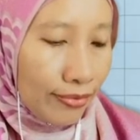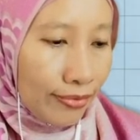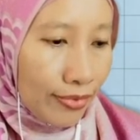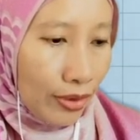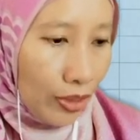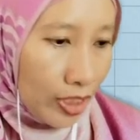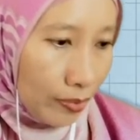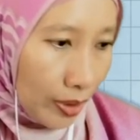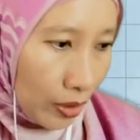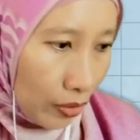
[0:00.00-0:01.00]
Y is
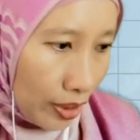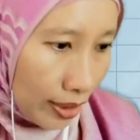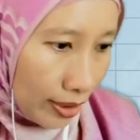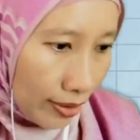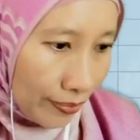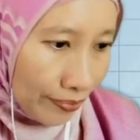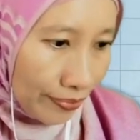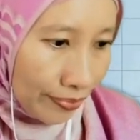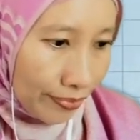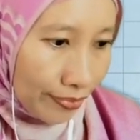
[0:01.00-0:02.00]
below here.
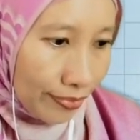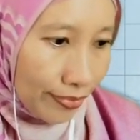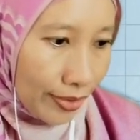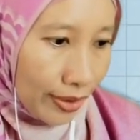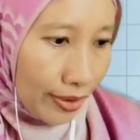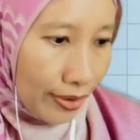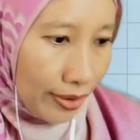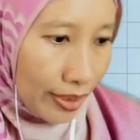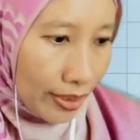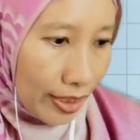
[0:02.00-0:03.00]
Yeah,
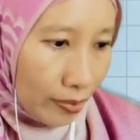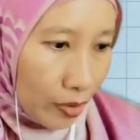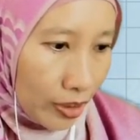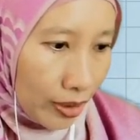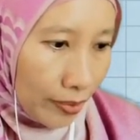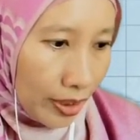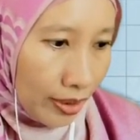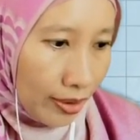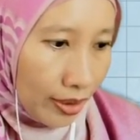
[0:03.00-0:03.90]
it's at the bottom here.